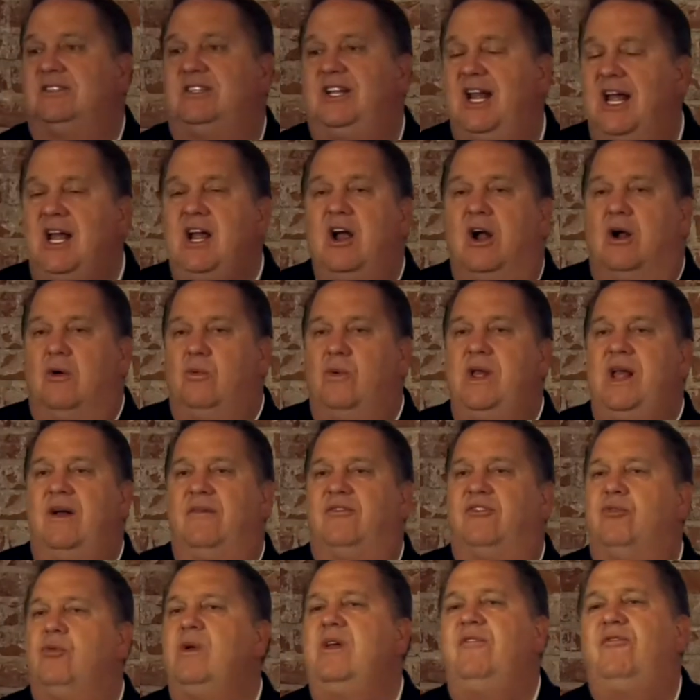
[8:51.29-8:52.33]
Today, we have
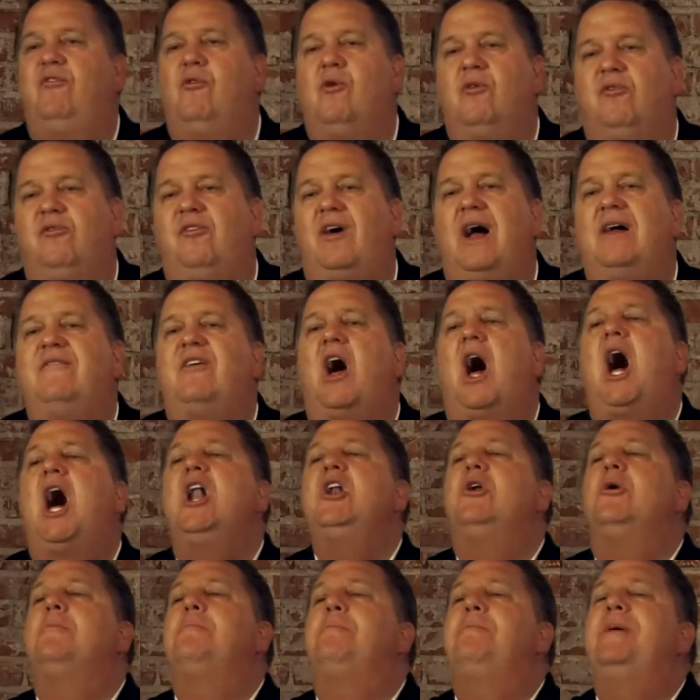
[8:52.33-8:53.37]
300, 400,
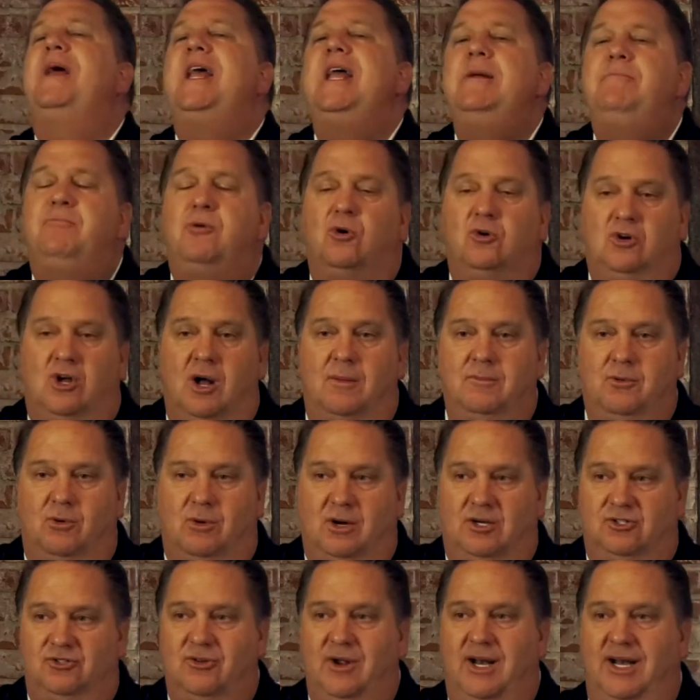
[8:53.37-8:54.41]
500 people come to our
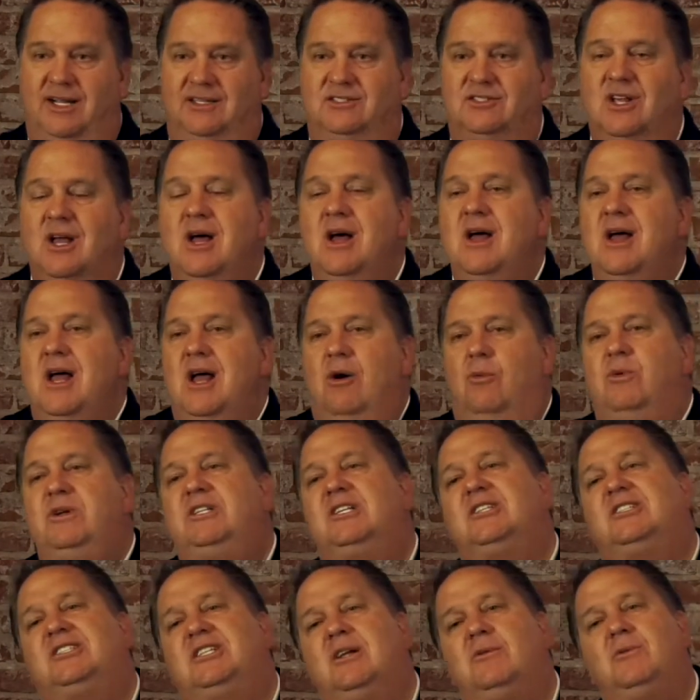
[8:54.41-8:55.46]
trainings. We
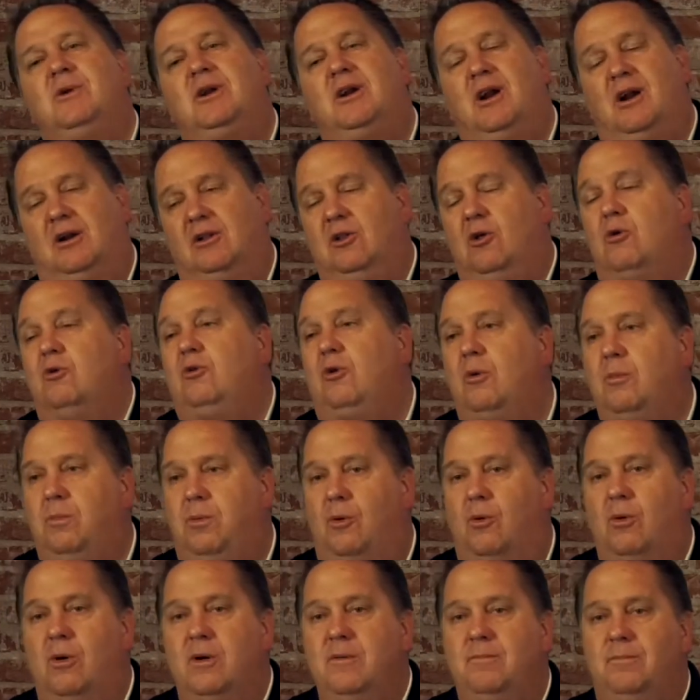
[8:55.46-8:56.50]
just did one at our local
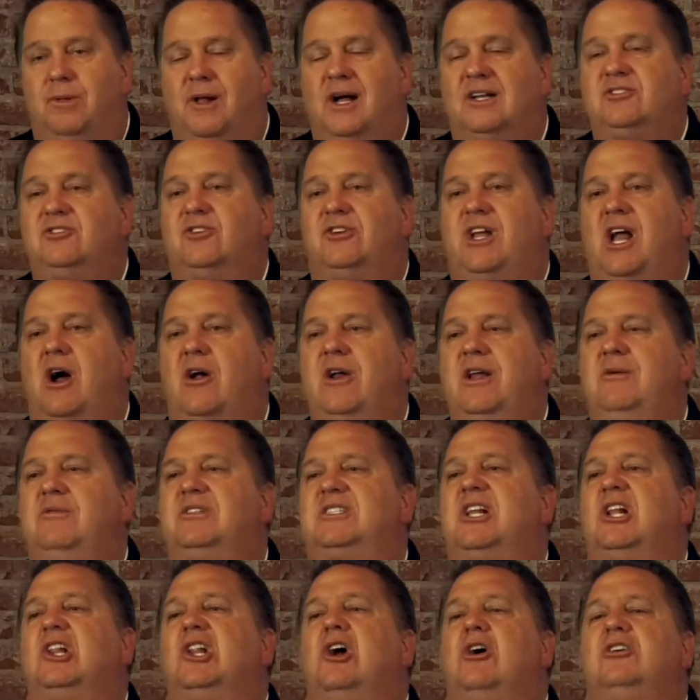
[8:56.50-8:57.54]
board in Placer County. It was
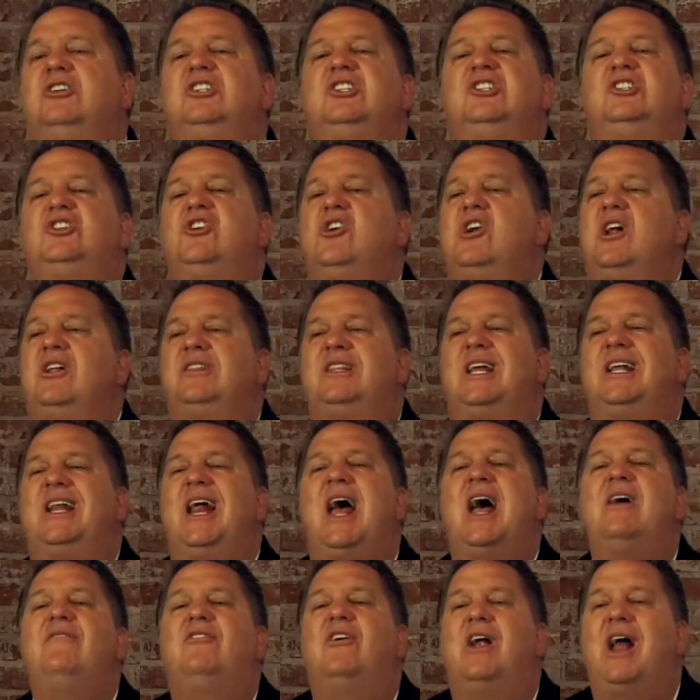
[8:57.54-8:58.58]
the largest turnout they'd
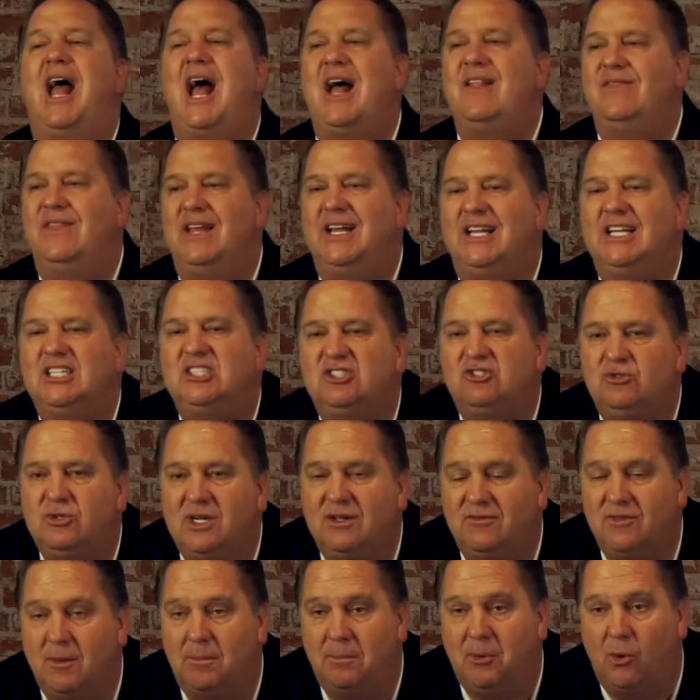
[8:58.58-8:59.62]
ever had in the history
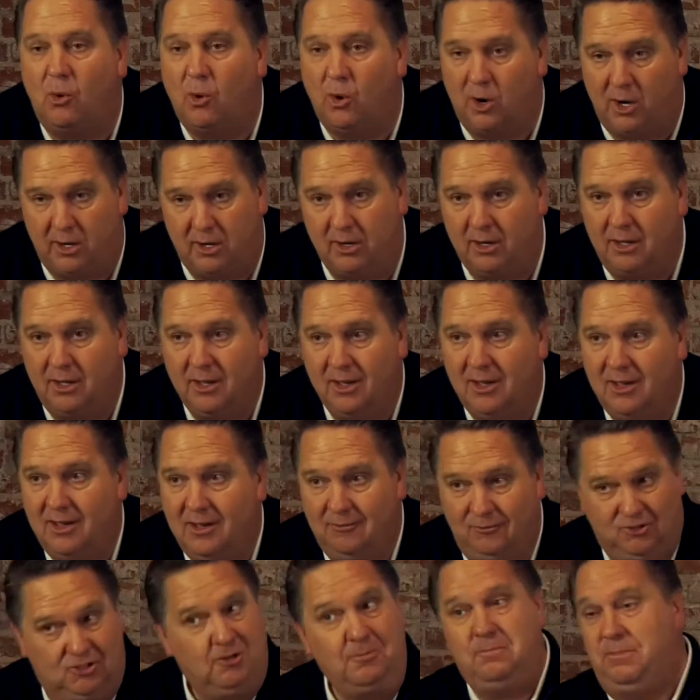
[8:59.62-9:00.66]
of the board,
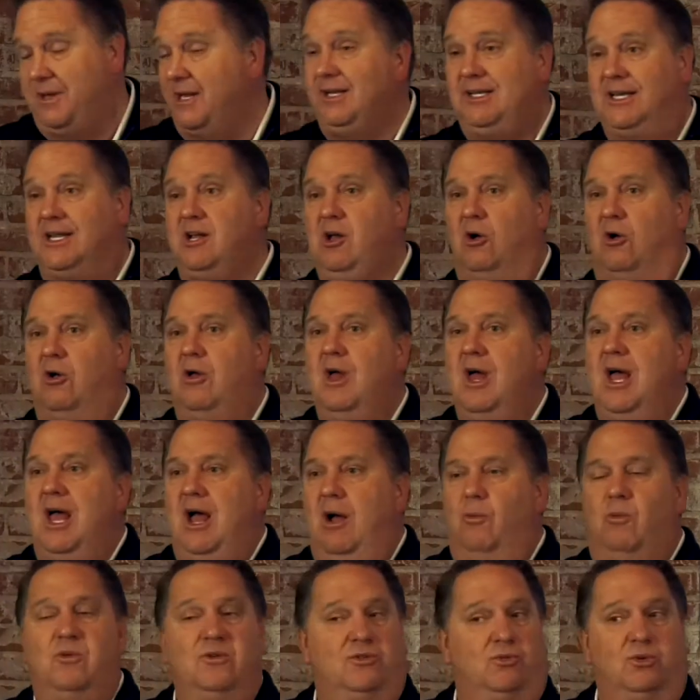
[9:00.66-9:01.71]
which is a big deal.
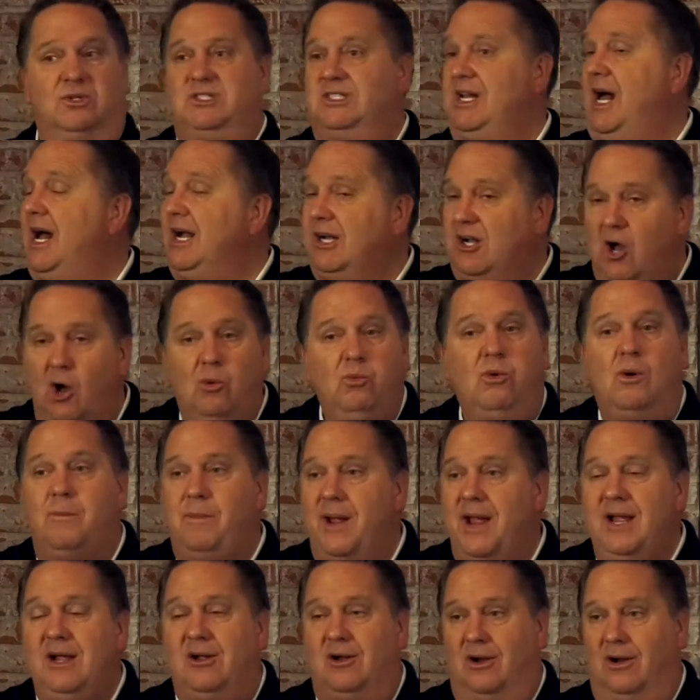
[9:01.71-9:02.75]
It was not Coldwell
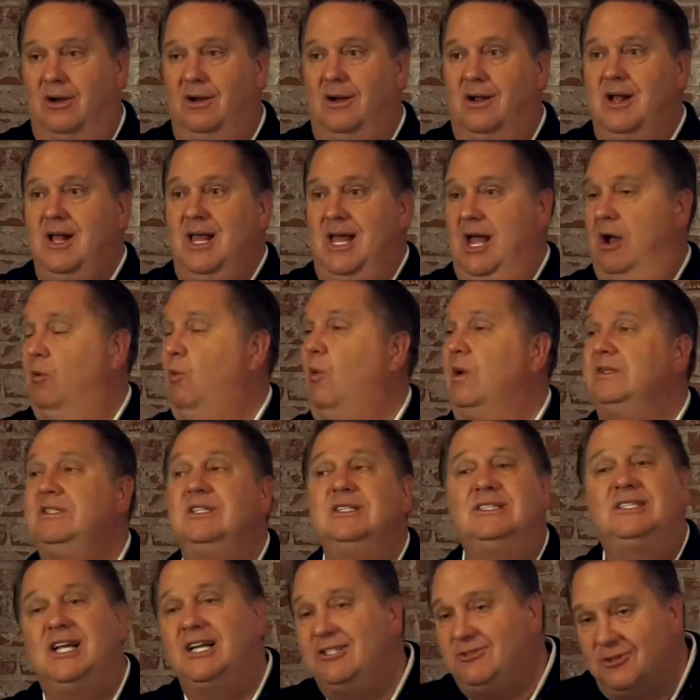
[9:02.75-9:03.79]
Banker. It
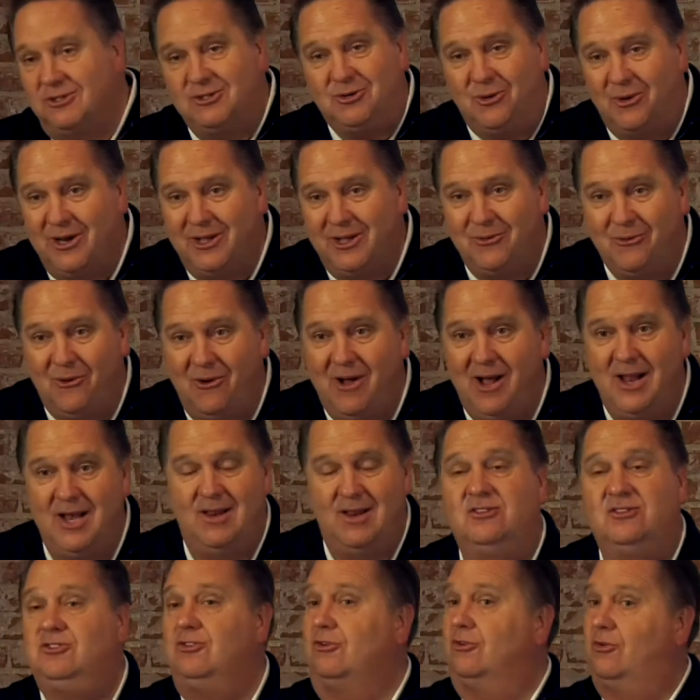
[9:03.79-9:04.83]
wasn't Century 21.
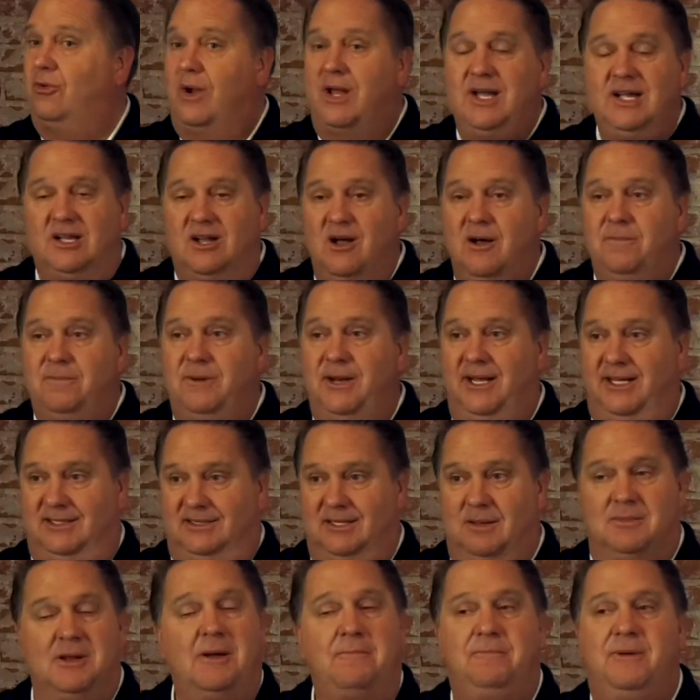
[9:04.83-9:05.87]
are great companies.
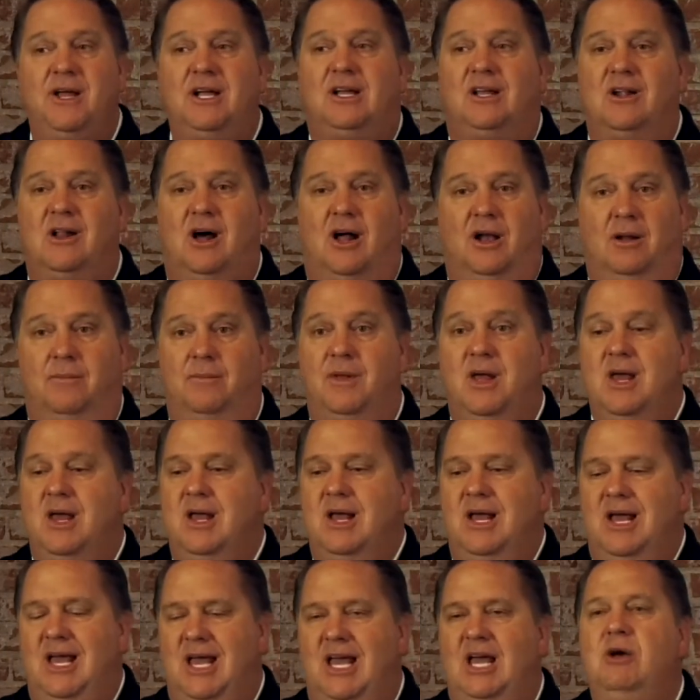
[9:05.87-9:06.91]
I'm not picking on them.
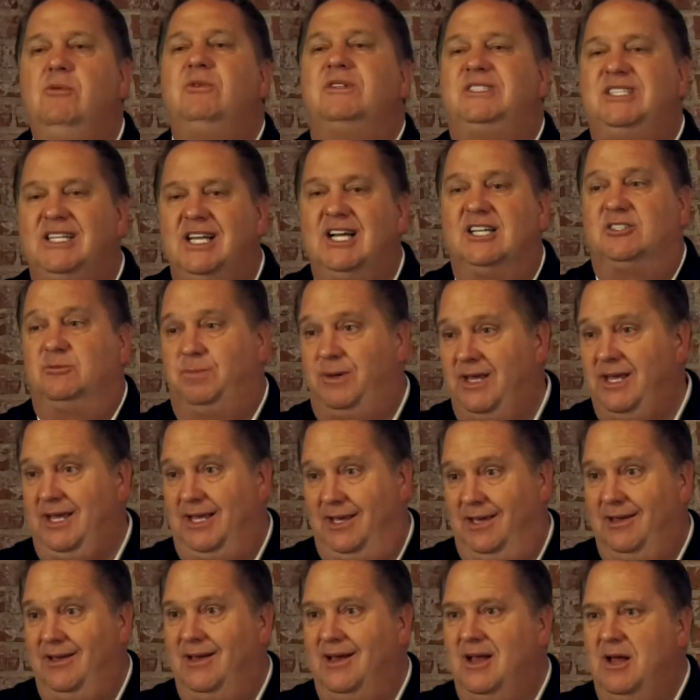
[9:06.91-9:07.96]
It was
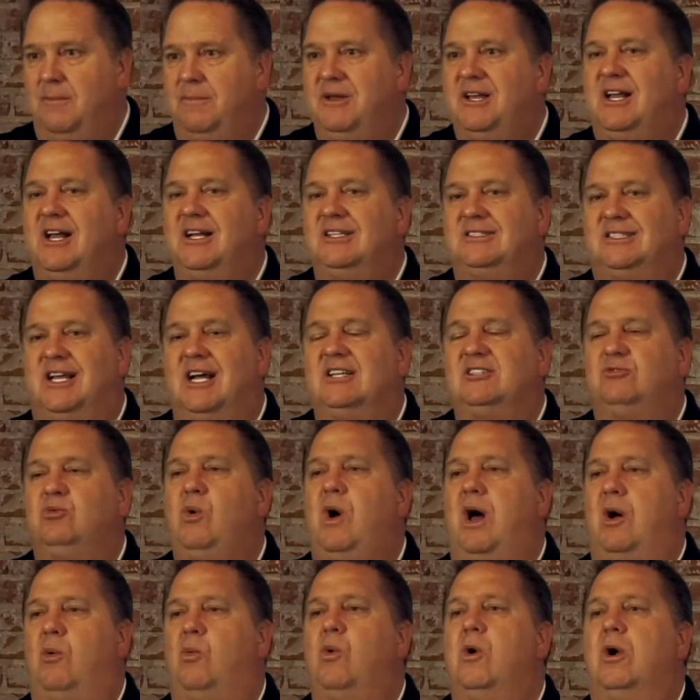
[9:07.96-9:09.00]
eXp. Because guess
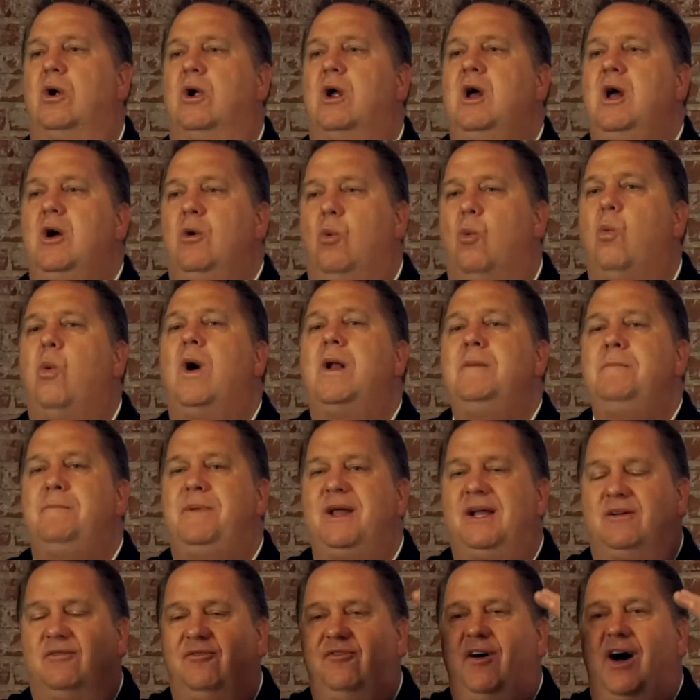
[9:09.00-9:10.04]
what? We're one
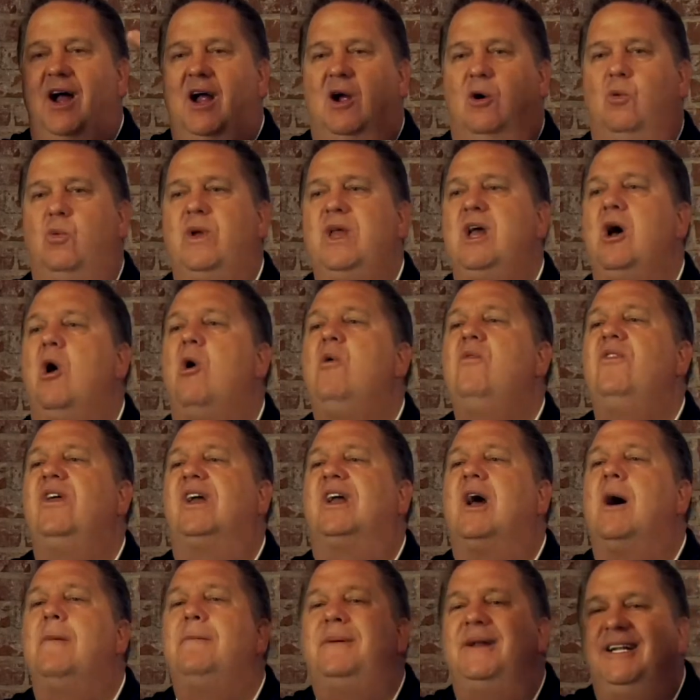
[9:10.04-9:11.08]
big fire. We own the
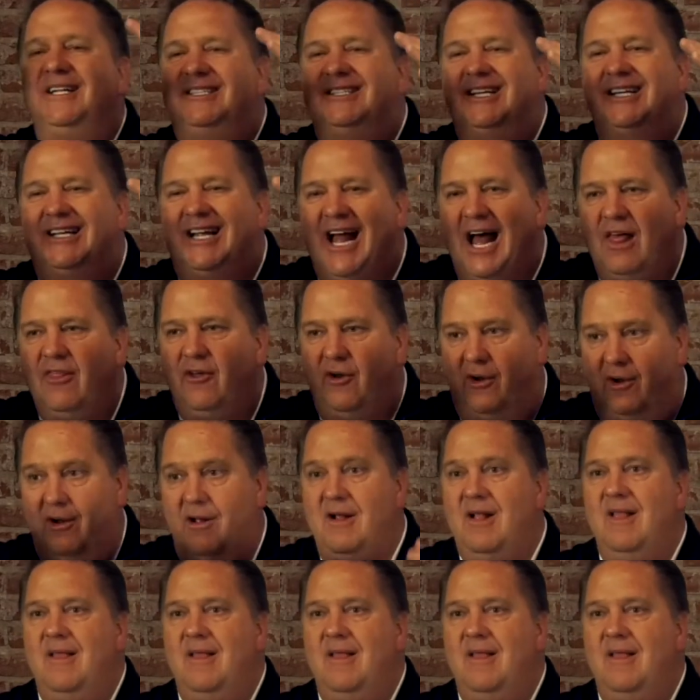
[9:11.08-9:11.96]
company together.